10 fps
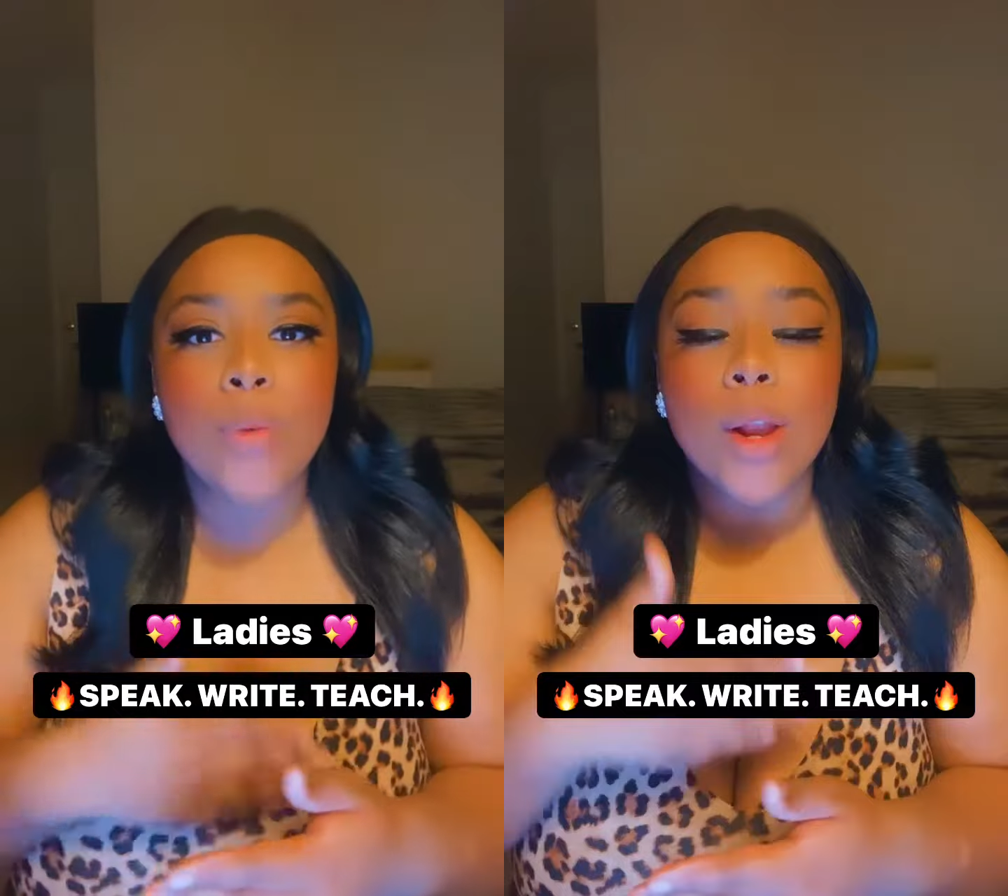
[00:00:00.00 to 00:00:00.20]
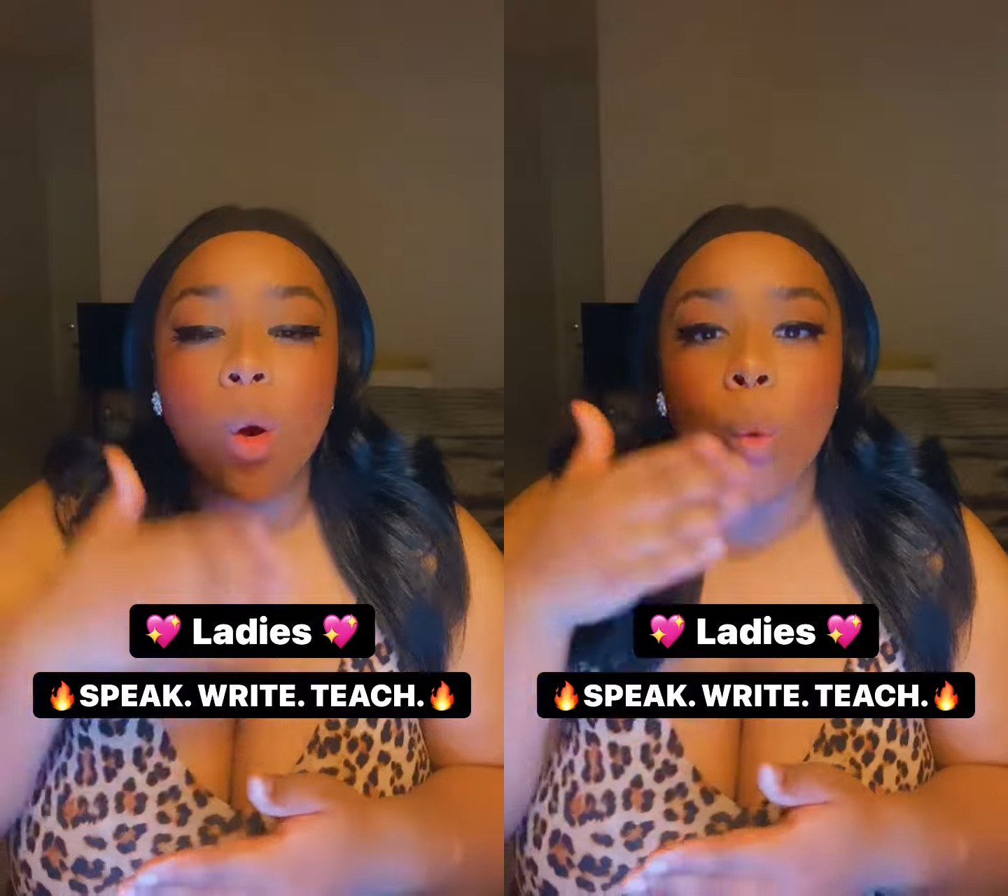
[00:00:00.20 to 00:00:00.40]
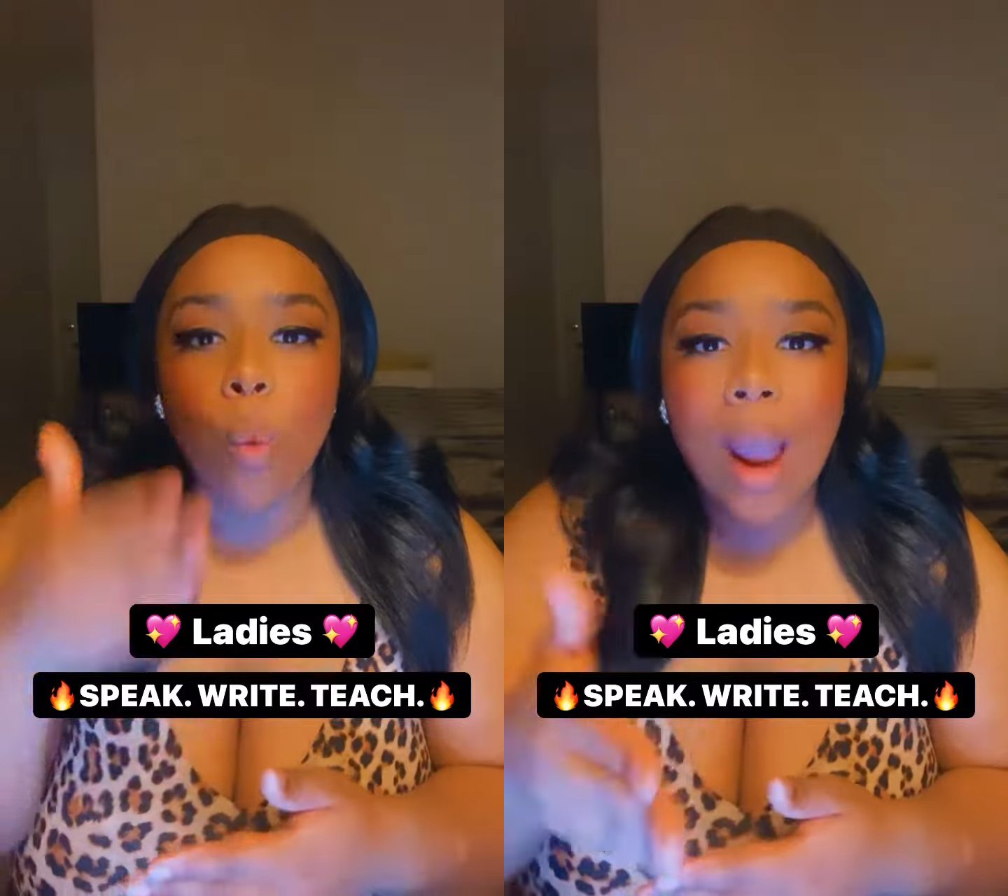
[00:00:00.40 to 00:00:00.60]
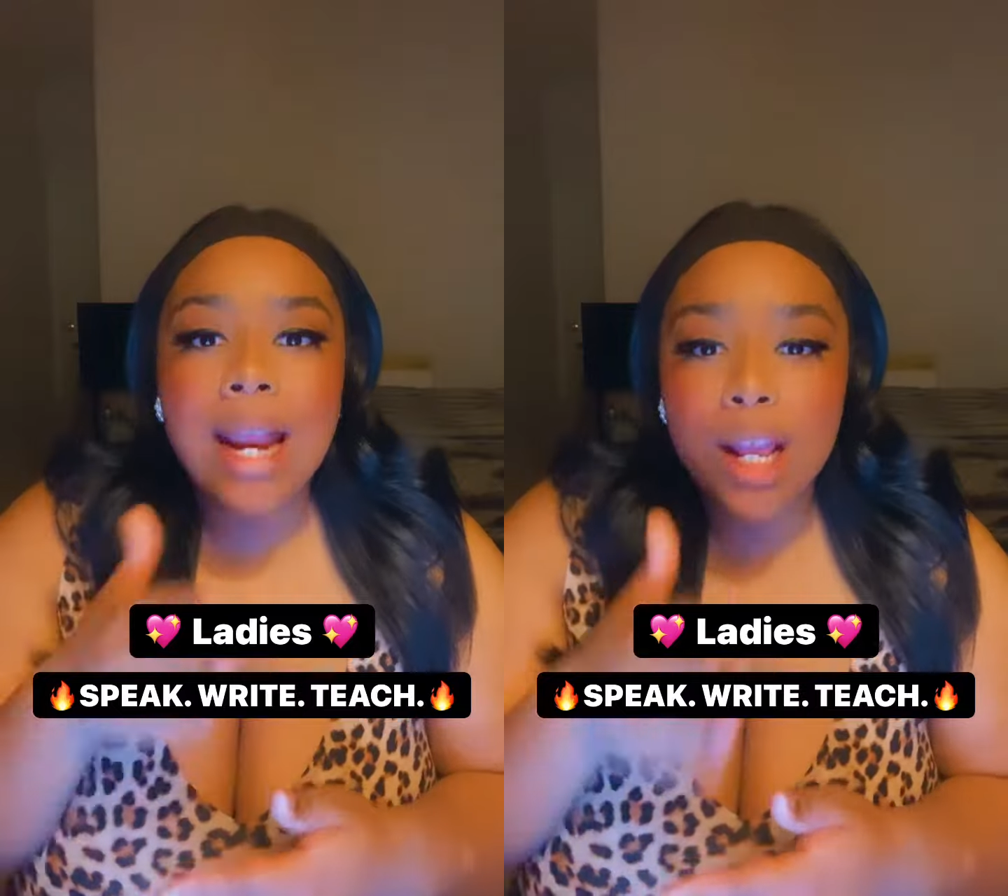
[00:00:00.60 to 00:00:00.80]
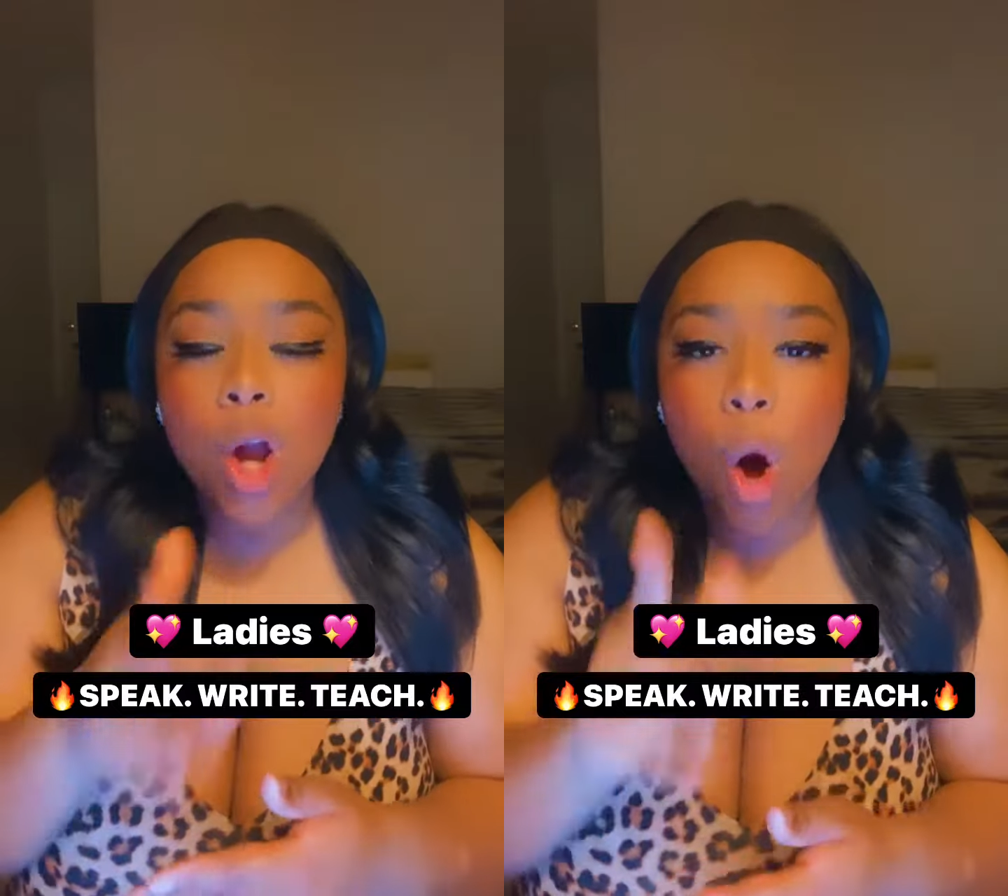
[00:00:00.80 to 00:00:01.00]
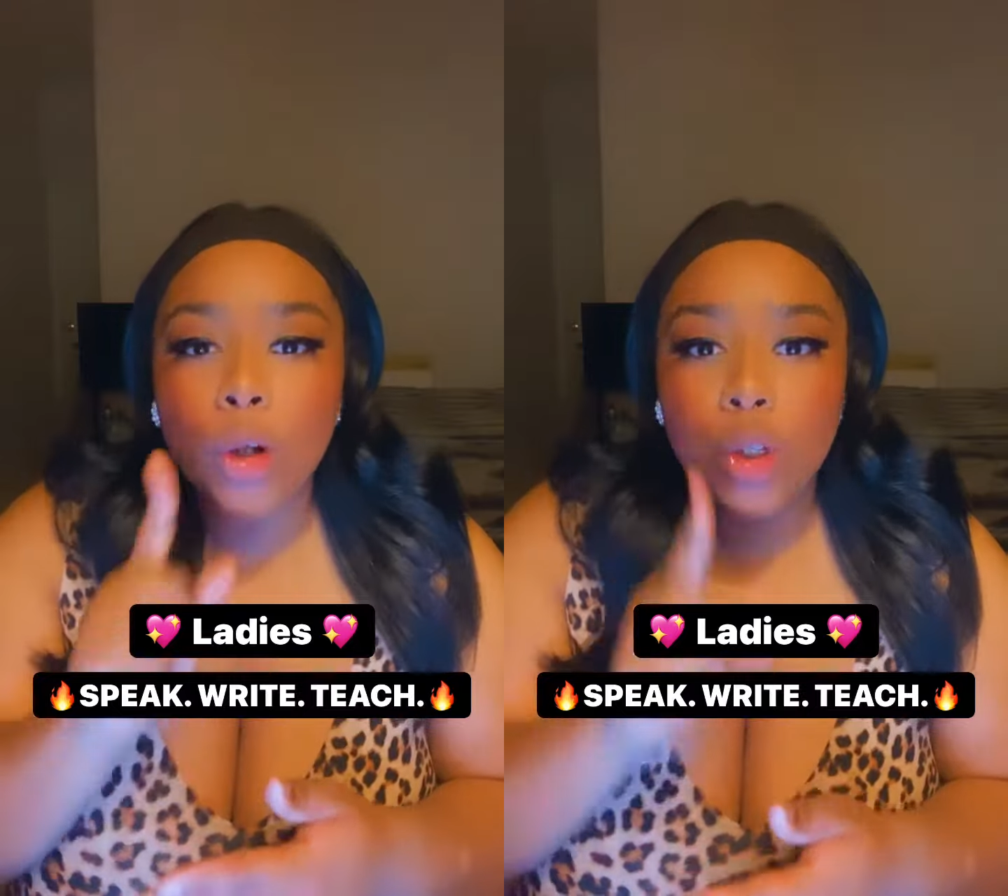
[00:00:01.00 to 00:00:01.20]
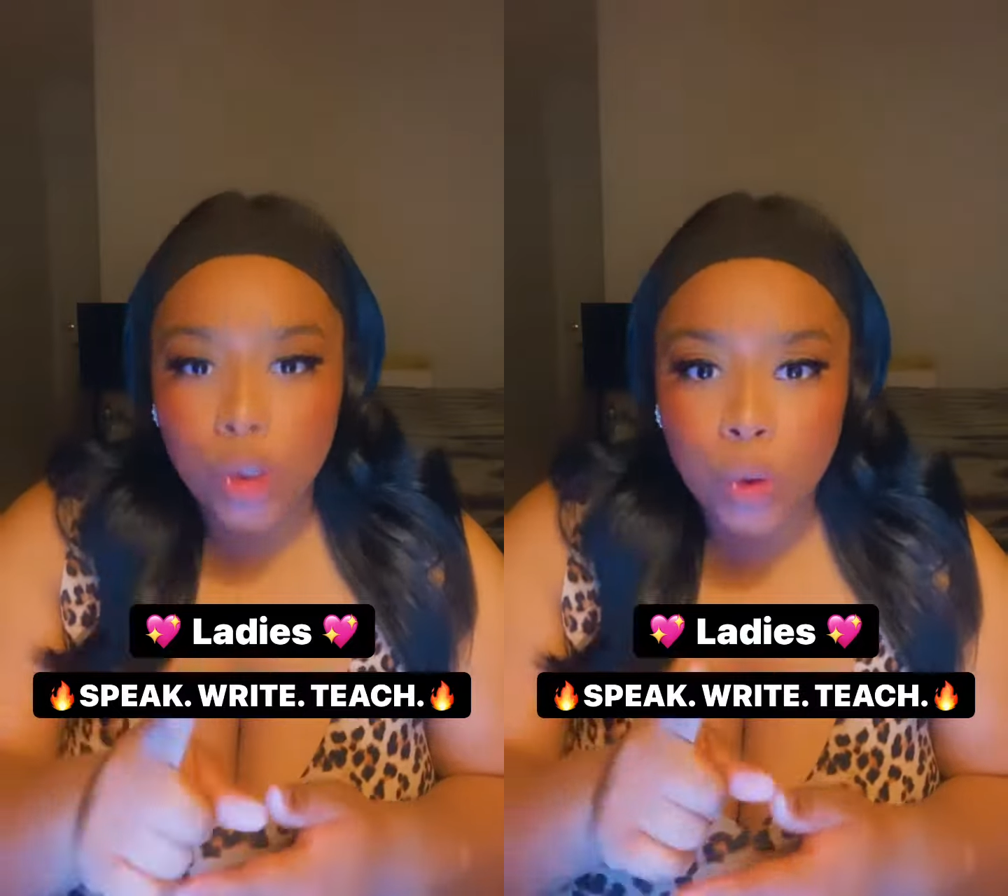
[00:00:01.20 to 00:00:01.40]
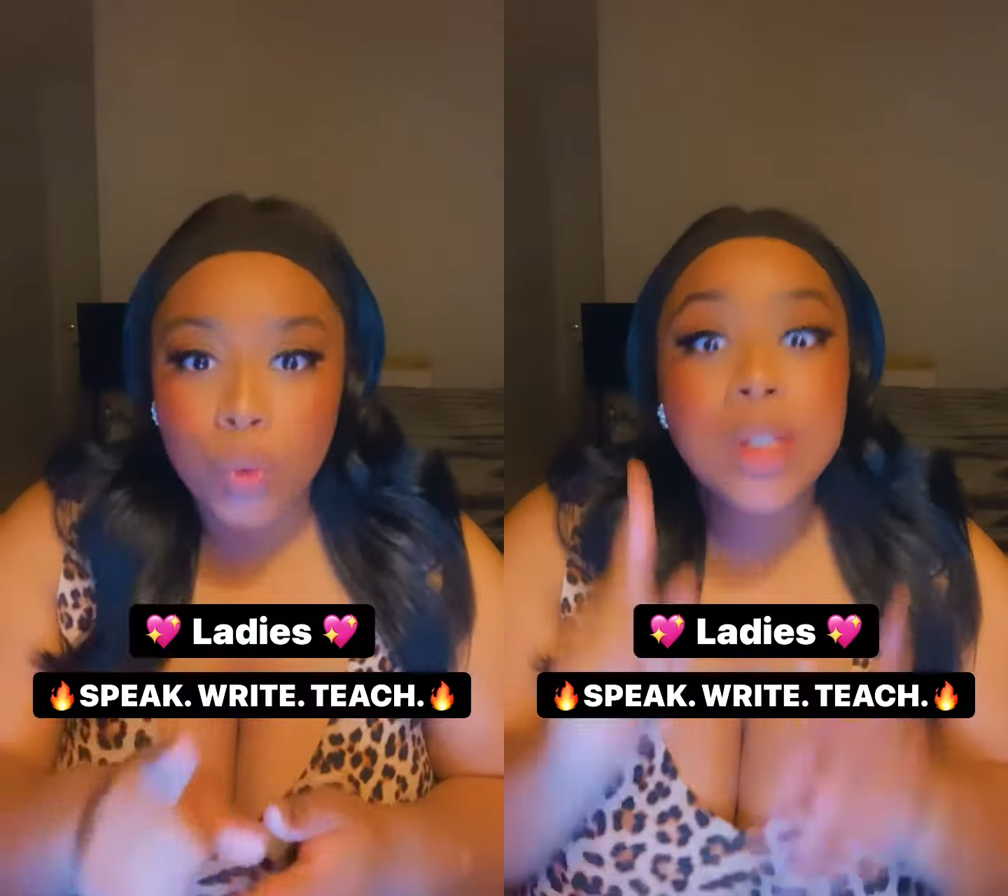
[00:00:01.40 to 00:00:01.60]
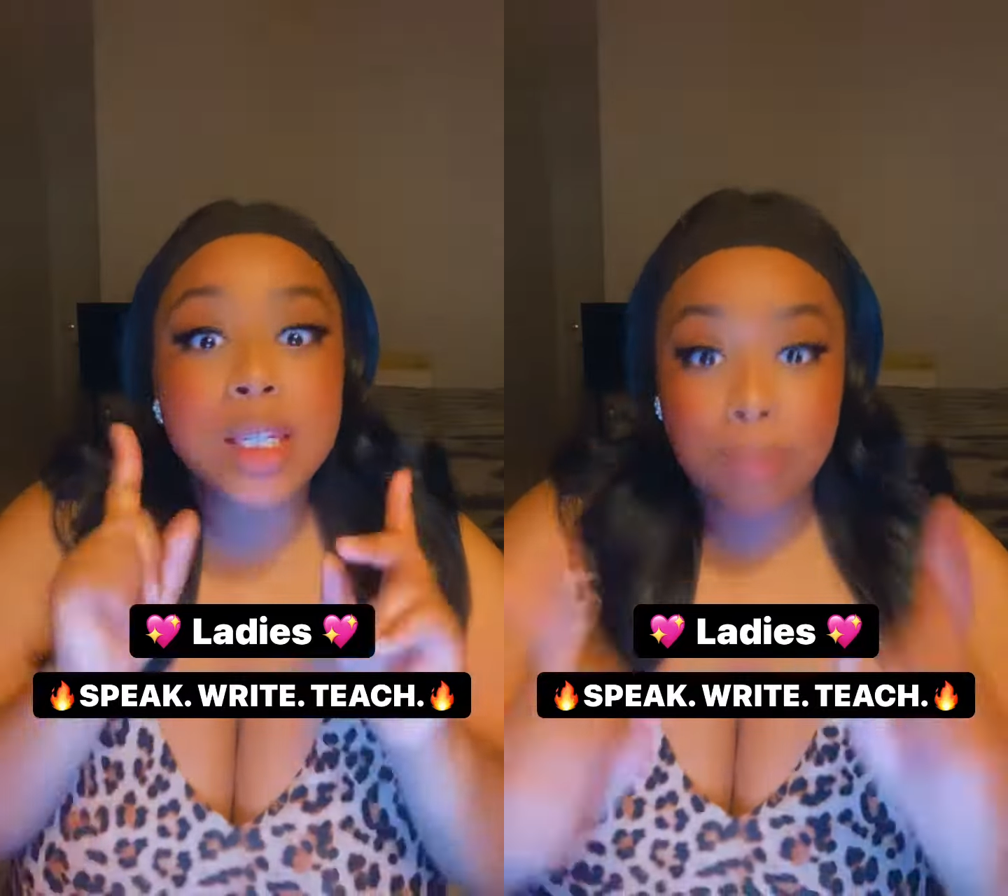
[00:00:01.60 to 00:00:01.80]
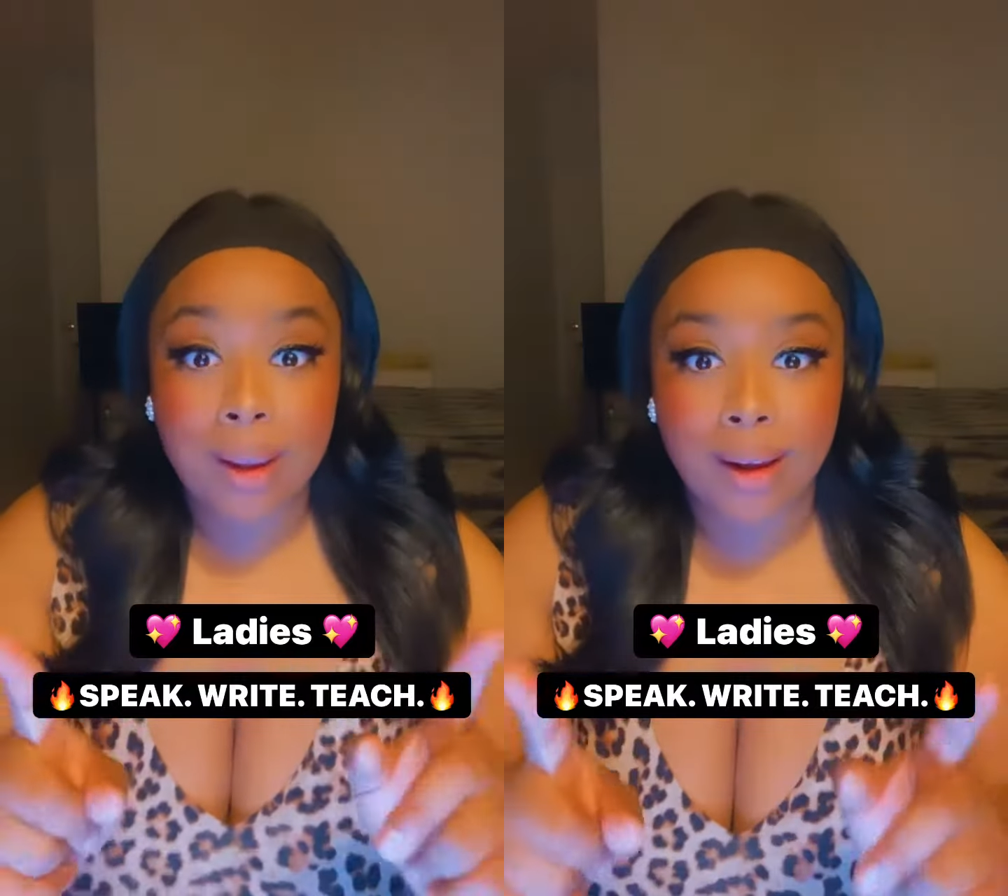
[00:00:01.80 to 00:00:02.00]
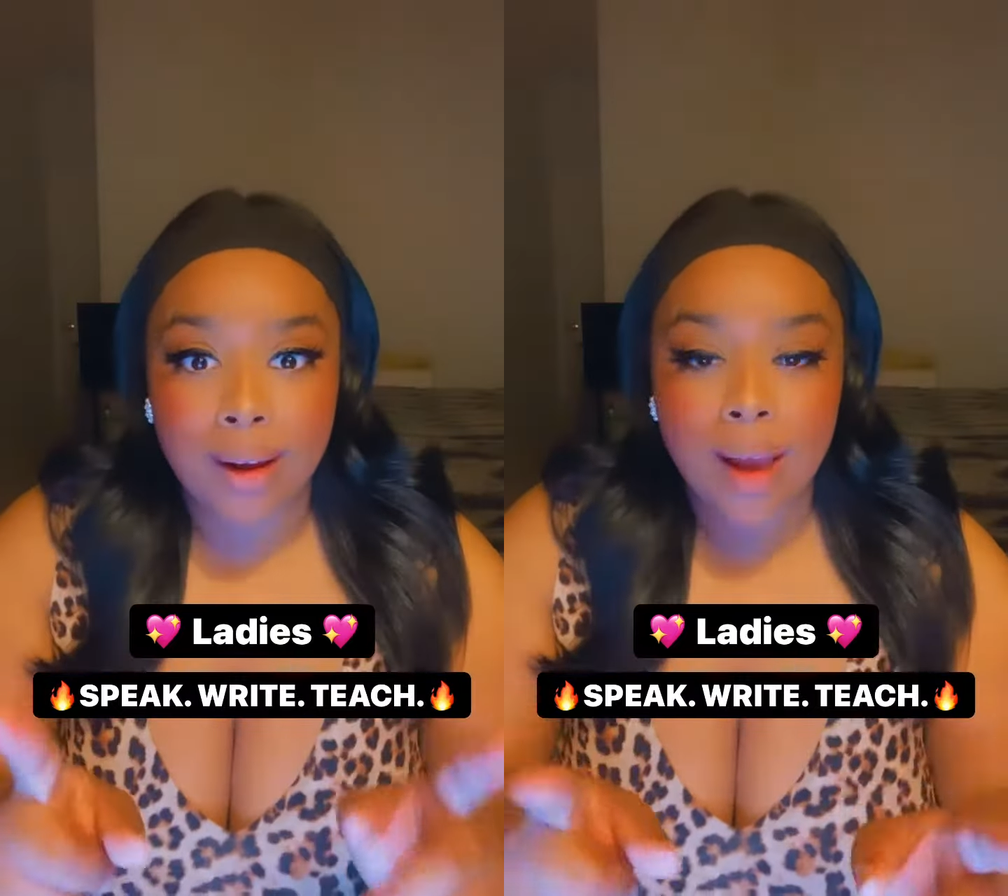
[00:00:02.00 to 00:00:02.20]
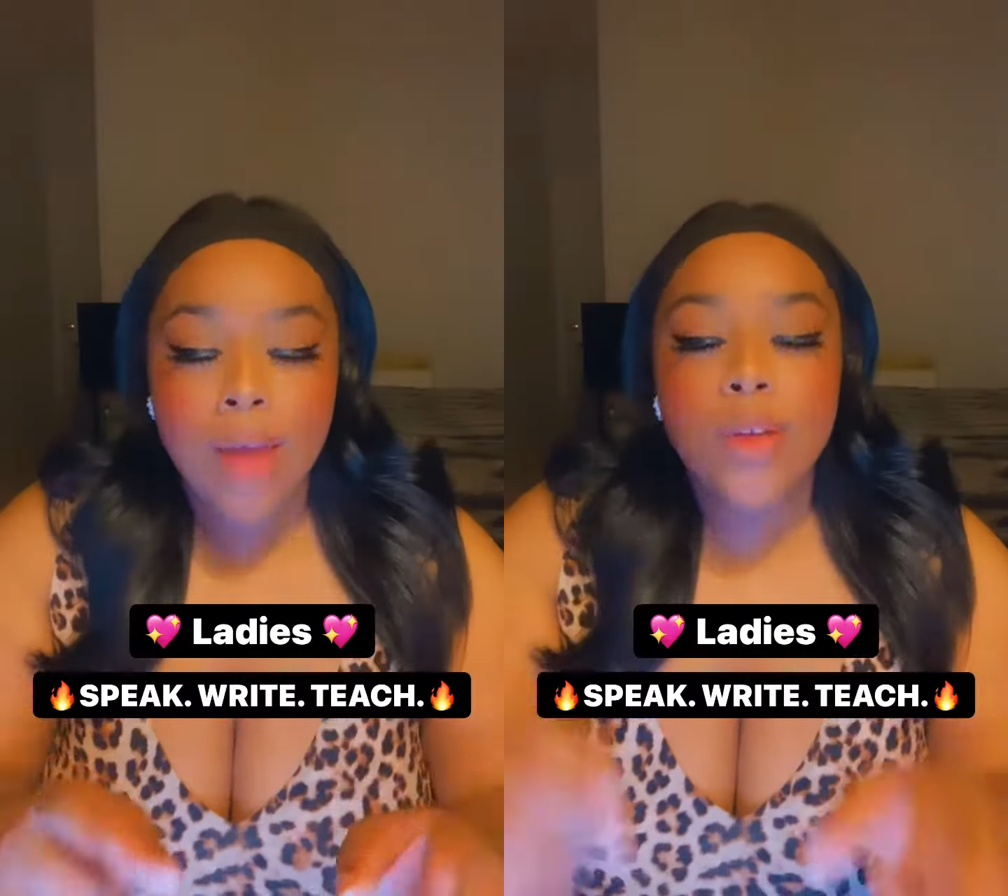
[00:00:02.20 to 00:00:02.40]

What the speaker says: that are waiting on you to speak.